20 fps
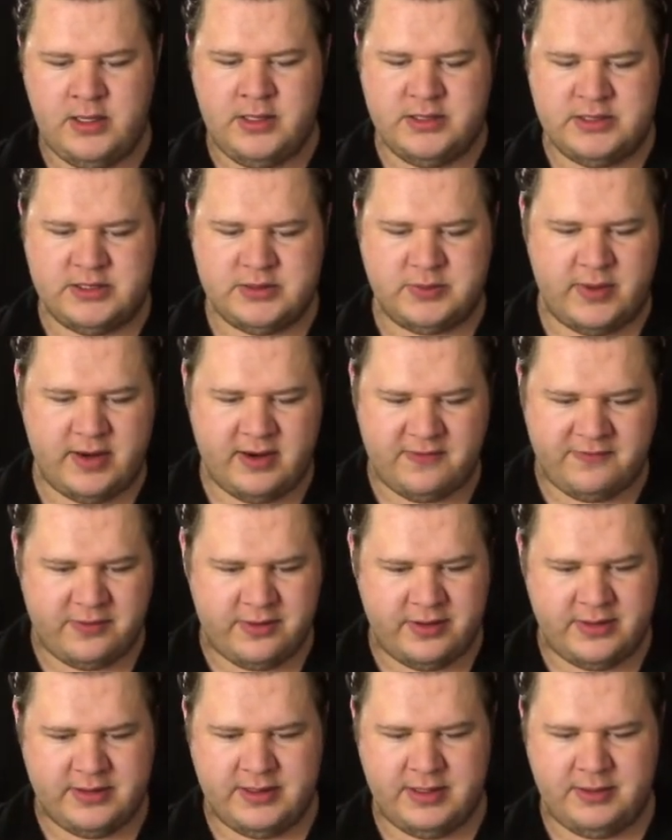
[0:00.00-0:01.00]
Just
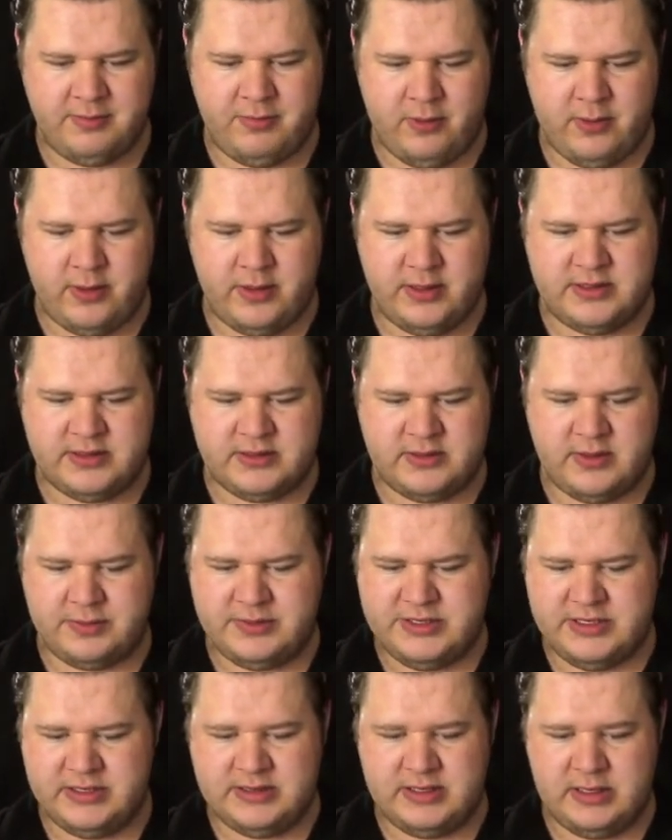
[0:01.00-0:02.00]
whatever important
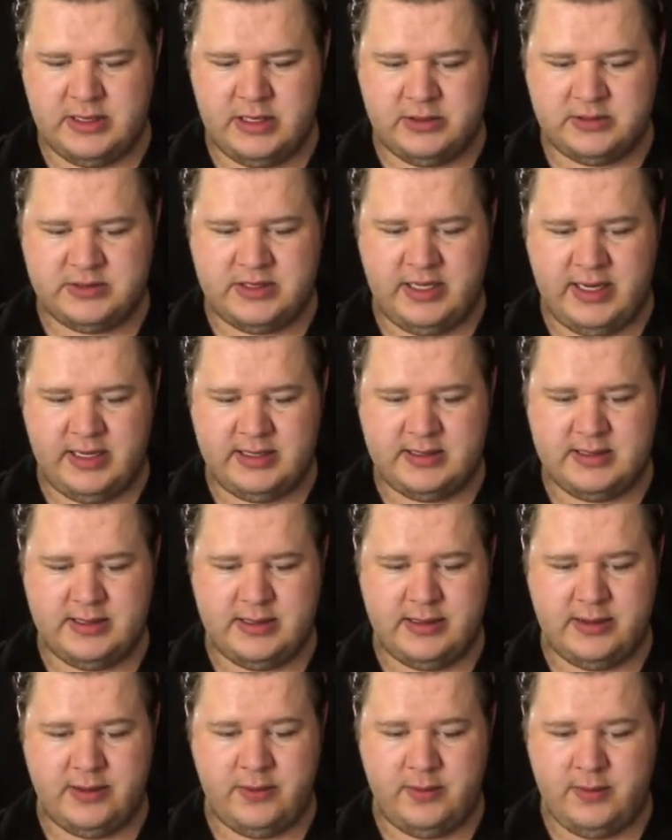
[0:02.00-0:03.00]
descriptions and notes you need
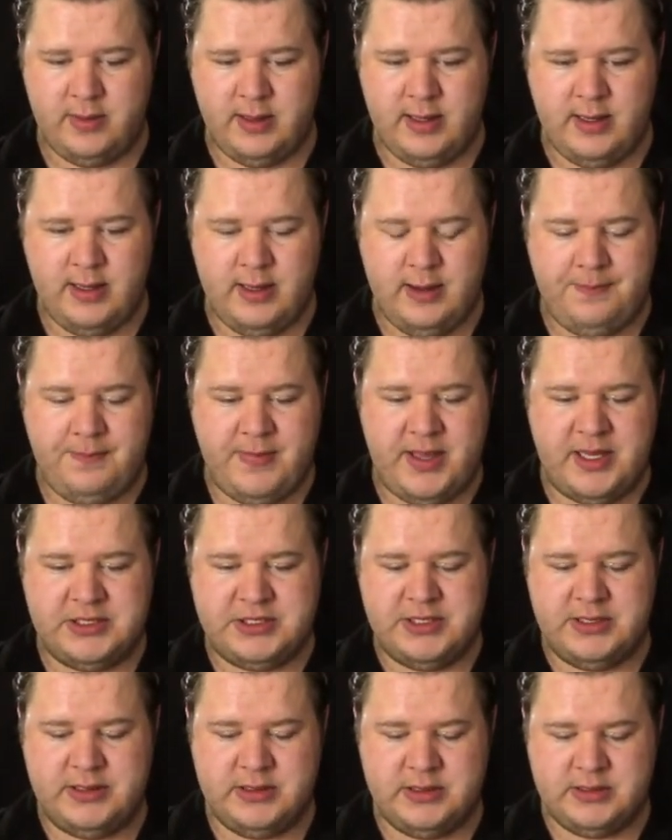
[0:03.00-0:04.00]
to
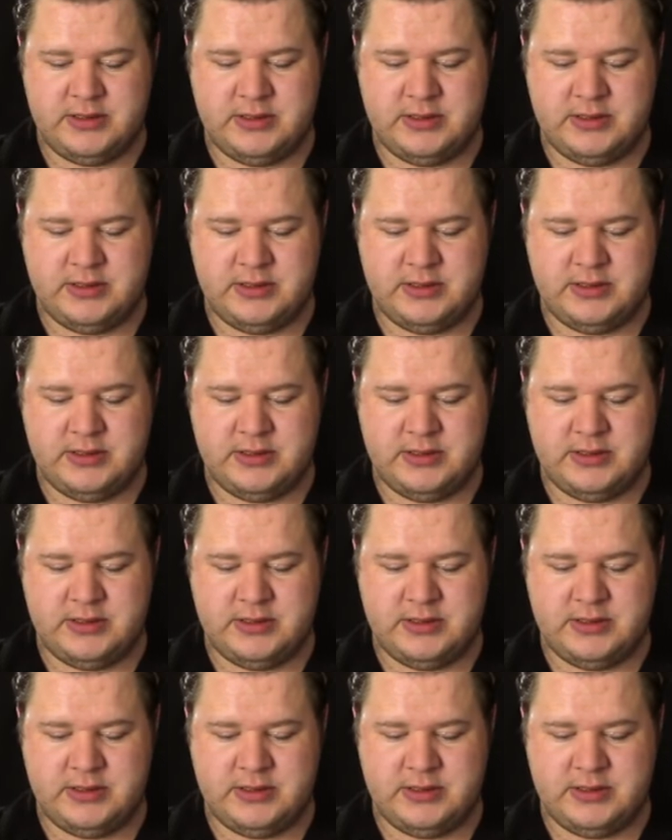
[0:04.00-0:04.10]
mention.